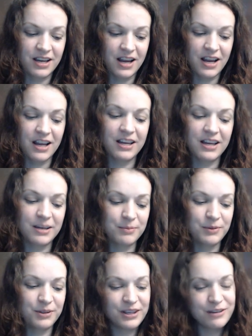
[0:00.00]

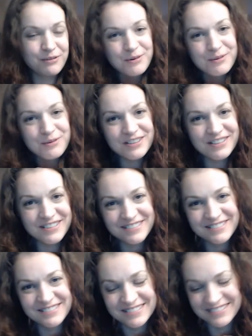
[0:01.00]
I'm looking forward
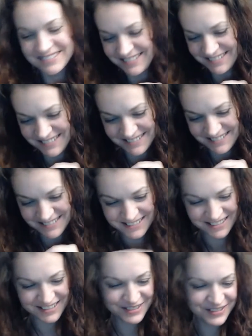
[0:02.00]

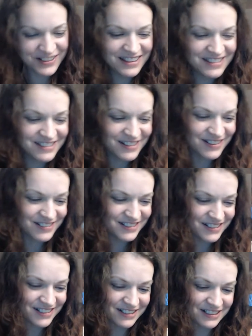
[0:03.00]
to doing this
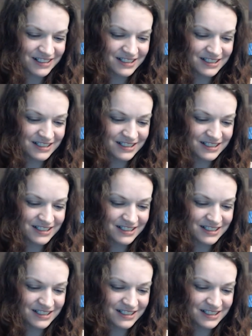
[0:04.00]
altar.